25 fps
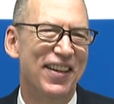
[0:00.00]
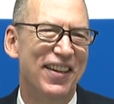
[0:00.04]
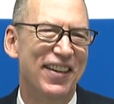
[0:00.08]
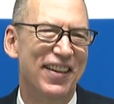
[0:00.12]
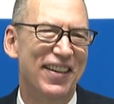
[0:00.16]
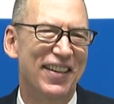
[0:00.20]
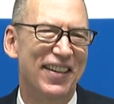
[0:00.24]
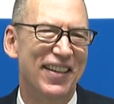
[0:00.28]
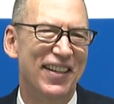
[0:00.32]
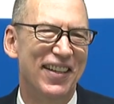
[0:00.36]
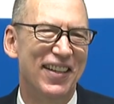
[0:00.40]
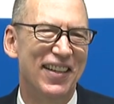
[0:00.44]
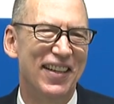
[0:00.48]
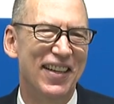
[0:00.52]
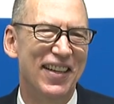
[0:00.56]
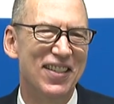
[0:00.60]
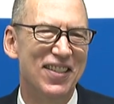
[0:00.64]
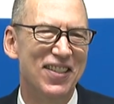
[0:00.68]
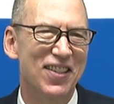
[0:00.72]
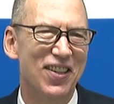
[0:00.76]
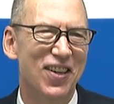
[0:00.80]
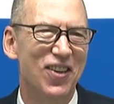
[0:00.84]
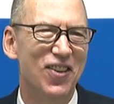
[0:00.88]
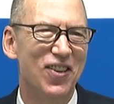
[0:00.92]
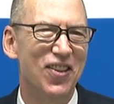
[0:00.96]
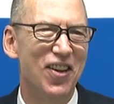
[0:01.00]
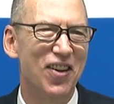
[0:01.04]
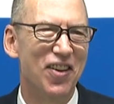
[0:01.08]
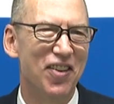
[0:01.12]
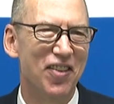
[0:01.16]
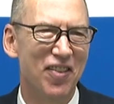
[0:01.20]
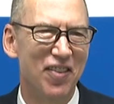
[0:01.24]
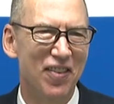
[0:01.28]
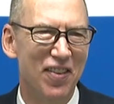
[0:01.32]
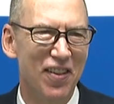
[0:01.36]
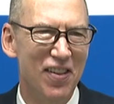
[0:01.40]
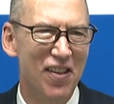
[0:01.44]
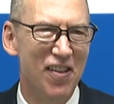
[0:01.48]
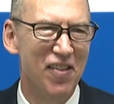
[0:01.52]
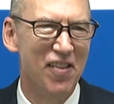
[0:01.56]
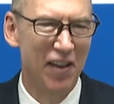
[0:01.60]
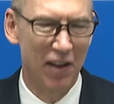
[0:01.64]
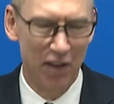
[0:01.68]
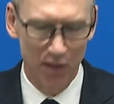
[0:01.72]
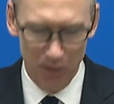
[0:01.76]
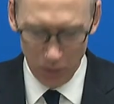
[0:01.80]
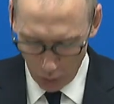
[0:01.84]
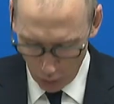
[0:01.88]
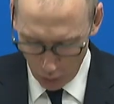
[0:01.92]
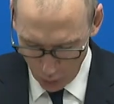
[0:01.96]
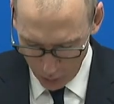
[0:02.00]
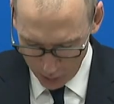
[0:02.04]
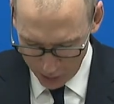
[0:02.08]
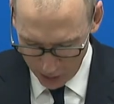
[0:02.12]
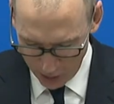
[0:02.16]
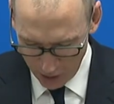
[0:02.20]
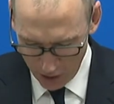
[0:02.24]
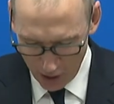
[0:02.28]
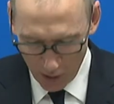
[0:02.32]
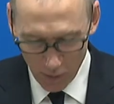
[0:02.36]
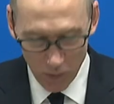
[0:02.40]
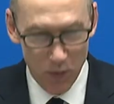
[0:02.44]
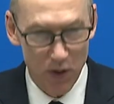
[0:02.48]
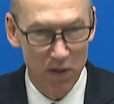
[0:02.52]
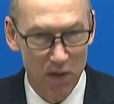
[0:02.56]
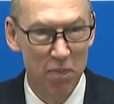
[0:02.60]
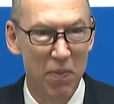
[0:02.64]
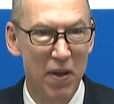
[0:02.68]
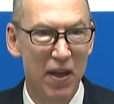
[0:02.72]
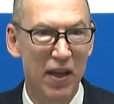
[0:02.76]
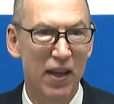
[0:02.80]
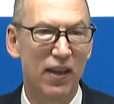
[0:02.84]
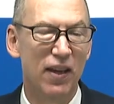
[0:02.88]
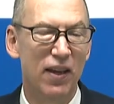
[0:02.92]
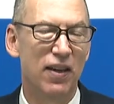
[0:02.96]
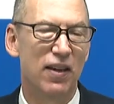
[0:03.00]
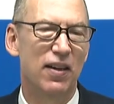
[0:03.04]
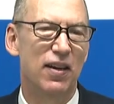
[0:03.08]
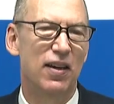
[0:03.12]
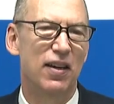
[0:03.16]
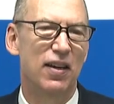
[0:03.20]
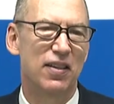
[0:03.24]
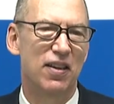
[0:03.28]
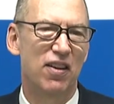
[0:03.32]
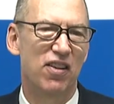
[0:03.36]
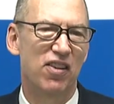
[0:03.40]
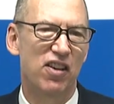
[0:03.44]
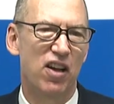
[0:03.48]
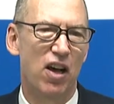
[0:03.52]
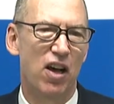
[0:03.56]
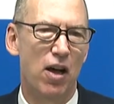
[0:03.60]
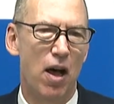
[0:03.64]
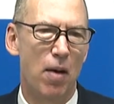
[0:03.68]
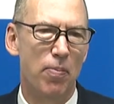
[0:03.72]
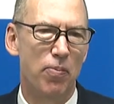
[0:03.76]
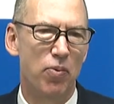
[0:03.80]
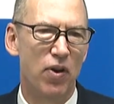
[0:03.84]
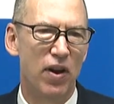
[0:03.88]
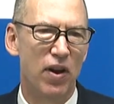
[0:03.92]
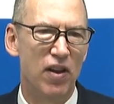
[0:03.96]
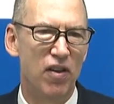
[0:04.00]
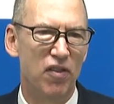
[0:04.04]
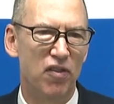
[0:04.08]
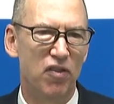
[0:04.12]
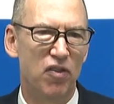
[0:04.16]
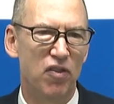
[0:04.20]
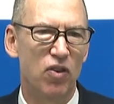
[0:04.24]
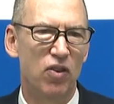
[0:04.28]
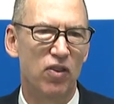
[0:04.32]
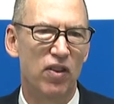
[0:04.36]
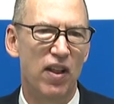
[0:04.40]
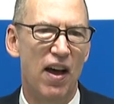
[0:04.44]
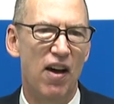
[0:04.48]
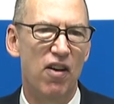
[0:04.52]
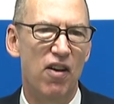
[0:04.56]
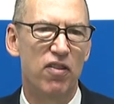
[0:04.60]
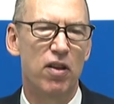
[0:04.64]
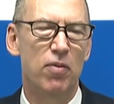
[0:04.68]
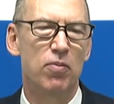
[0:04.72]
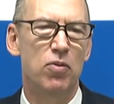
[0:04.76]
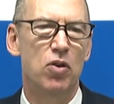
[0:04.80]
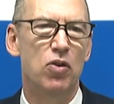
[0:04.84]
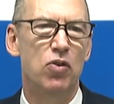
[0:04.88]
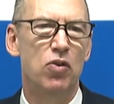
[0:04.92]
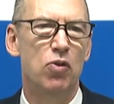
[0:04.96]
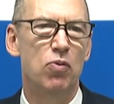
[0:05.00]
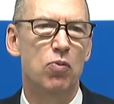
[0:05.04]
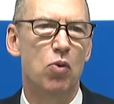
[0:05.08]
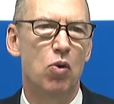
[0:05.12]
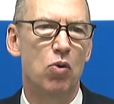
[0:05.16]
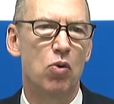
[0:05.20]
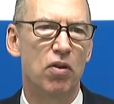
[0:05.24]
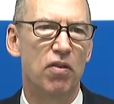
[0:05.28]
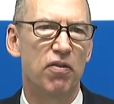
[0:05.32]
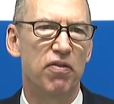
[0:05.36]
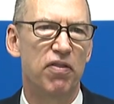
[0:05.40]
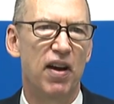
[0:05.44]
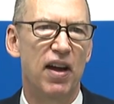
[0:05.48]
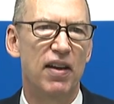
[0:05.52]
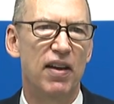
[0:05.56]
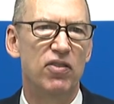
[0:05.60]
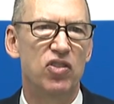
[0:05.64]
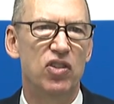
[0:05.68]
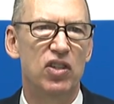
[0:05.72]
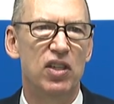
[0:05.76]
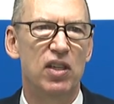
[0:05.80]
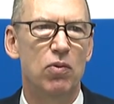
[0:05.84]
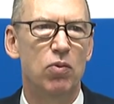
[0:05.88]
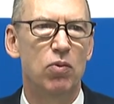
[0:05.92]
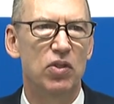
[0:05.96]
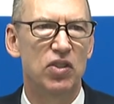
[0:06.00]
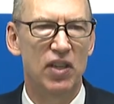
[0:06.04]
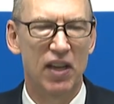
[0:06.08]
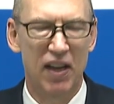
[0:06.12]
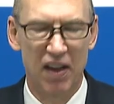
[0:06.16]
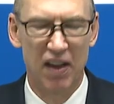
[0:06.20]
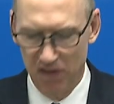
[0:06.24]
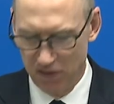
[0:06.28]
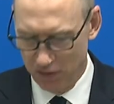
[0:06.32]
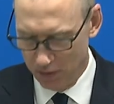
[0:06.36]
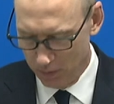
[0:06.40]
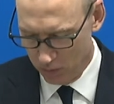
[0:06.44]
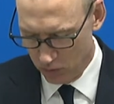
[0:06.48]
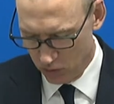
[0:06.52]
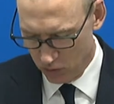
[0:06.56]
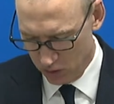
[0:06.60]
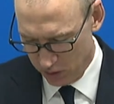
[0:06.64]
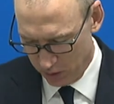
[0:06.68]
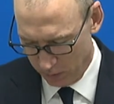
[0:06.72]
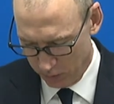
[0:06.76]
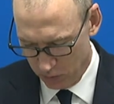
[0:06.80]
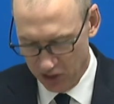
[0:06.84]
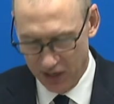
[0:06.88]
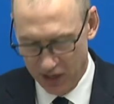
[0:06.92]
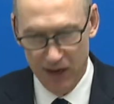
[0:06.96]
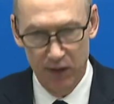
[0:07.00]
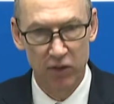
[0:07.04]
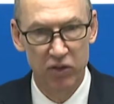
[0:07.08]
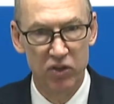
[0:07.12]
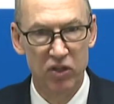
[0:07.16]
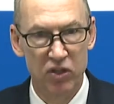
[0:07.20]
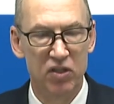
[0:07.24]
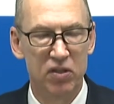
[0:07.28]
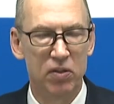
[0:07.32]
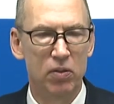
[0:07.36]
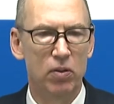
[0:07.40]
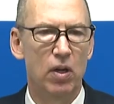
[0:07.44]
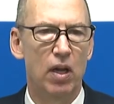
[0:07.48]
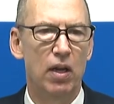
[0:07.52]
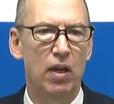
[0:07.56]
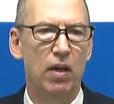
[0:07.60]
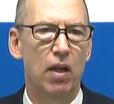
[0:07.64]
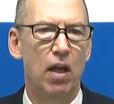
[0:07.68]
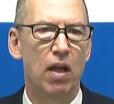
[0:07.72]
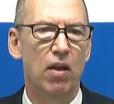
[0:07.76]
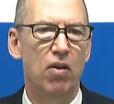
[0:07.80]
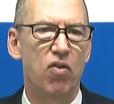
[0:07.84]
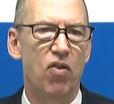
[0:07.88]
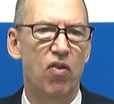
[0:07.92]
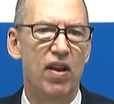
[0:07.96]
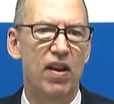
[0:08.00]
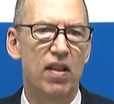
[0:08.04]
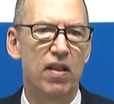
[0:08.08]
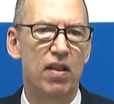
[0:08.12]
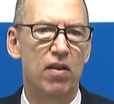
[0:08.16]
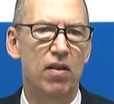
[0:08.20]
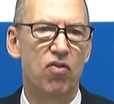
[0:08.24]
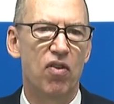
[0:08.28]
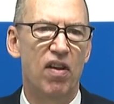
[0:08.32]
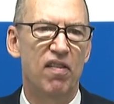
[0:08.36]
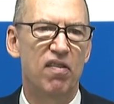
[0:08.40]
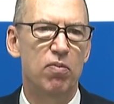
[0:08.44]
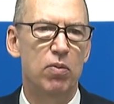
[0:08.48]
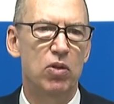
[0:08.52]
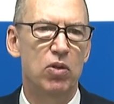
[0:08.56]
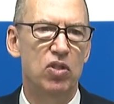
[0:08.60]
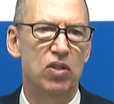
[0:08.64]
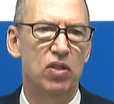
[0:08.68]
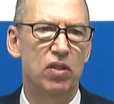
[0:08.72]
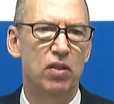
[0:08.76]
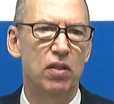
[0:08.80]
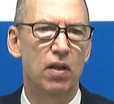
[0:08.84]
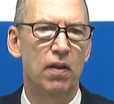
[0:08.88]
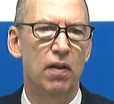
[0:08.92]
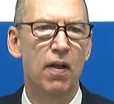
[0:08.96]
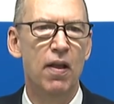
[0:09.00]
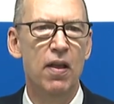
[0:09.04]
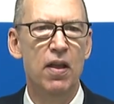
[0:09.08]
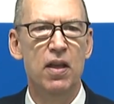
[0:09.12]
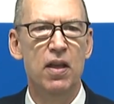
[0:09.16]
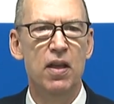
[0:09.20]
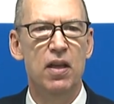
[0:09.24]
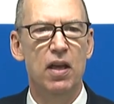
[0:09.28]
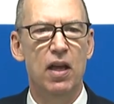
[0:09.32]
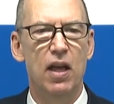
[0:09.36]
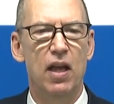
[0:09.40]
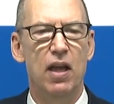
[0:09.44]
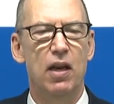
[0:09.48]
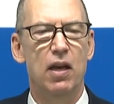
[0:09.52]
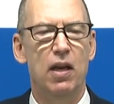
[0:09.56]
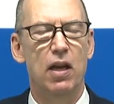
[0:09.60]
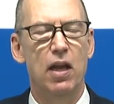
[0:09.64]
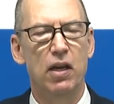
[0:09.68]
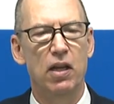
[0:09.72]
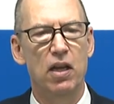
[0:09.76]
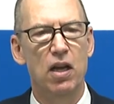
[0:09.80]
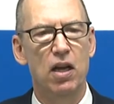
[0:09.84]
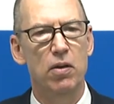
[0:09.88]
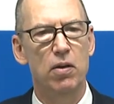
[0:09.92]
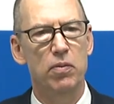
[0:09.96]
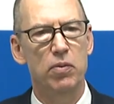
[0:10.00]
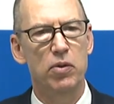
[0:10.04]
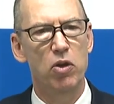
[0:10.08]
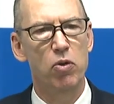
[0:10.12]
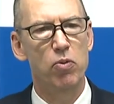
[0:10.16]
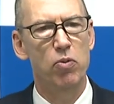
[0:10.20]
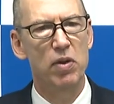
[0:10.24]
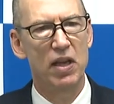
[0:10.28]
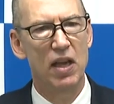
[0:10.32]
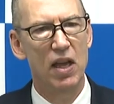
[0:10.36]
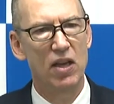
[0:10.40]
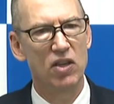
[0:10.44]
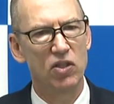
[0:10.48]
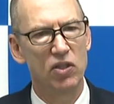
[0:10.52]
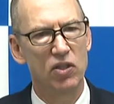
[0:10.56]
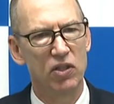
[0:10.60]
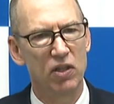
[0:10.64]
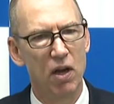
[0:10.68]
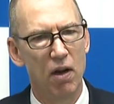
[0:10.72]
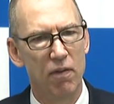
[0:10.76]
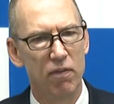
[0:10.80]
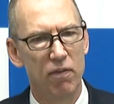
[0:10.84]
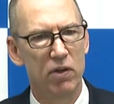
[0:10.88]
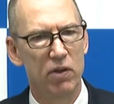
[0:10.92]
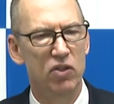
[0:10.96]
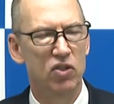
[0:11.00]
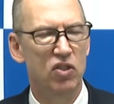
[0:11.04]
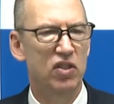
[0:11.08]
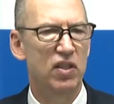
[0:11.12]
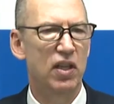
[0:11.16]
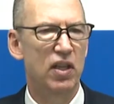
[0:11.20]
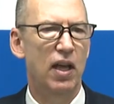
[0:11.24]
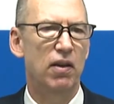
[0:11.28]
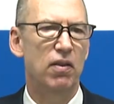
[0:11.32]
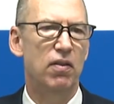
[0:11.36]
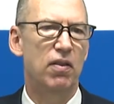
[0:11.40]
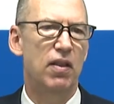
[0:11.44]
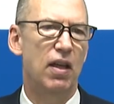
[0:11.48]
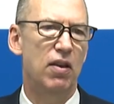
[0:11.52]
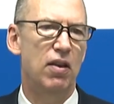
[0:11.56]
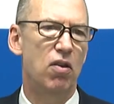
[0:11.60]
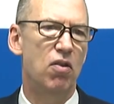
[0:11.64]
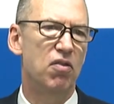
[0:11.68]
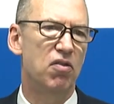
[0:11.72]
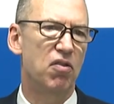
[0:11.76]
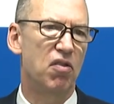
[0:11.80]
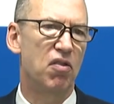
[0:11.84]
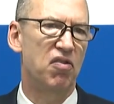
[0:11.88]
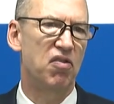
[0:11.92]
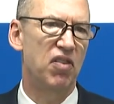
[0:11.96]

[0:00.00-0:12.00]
And so there's things we're working on with big telecom operators to allow them to do more in 5G, which has some challenges in creating the transmission and communication coverage that users